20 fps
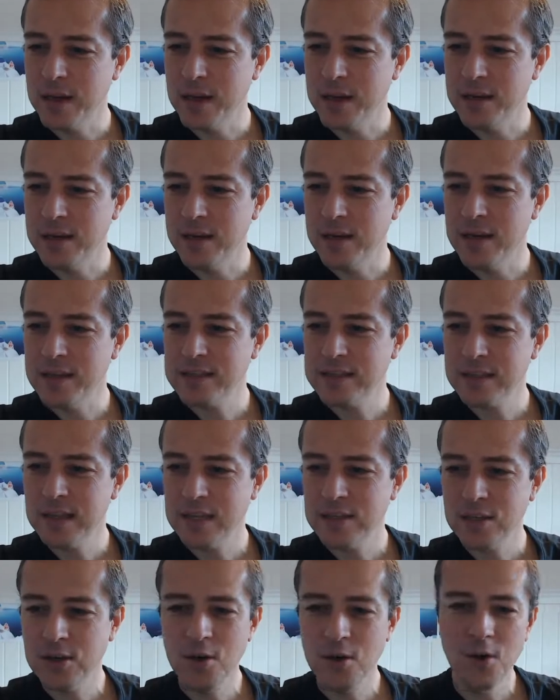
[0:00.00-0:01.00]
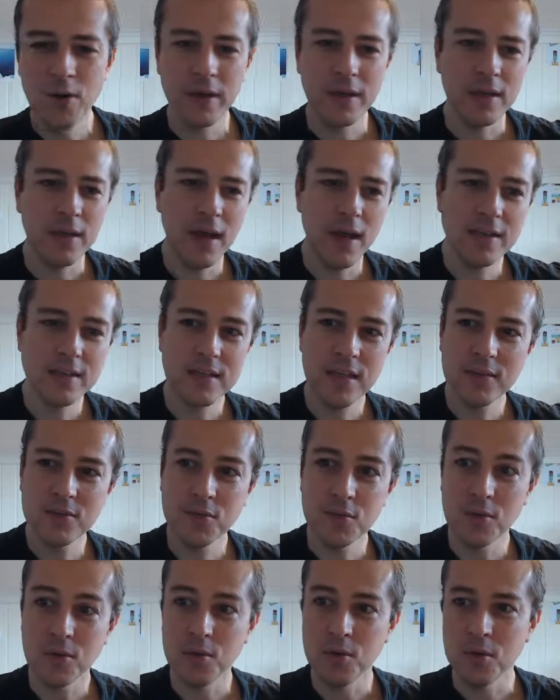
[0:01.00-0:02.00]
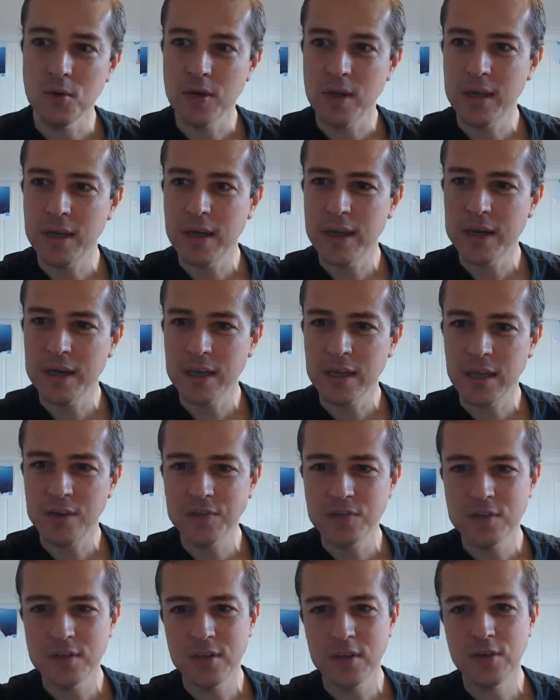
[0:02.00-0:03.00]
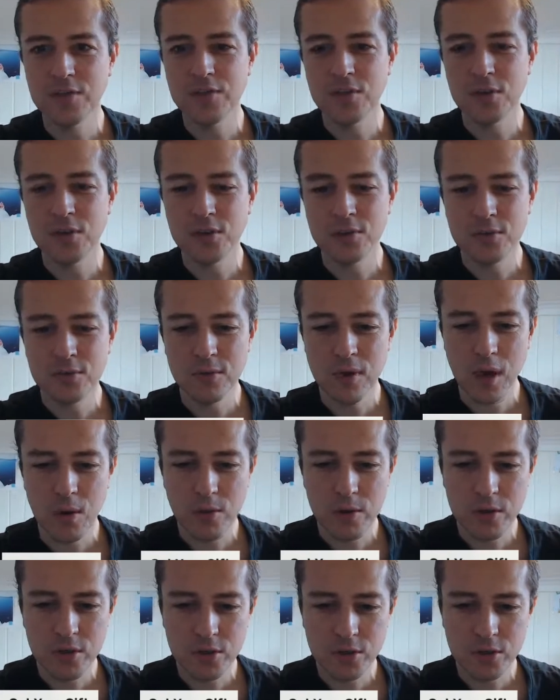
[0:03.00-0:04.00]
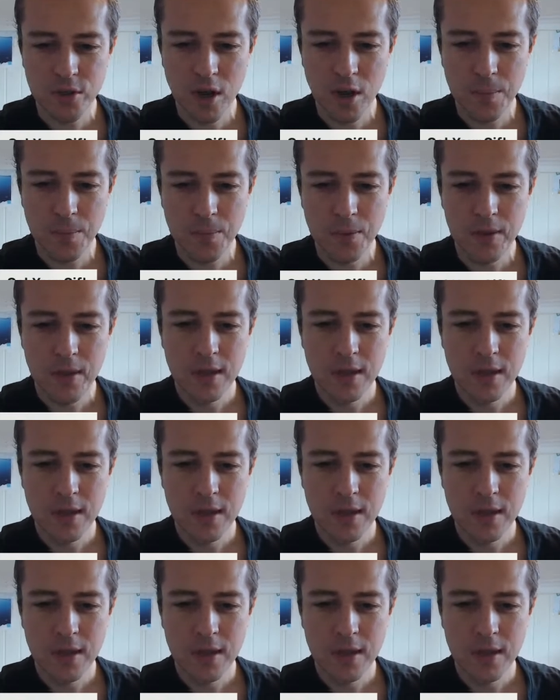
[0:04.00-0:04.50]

And let's get going. I said to you, you can get a gift if you go to our shop.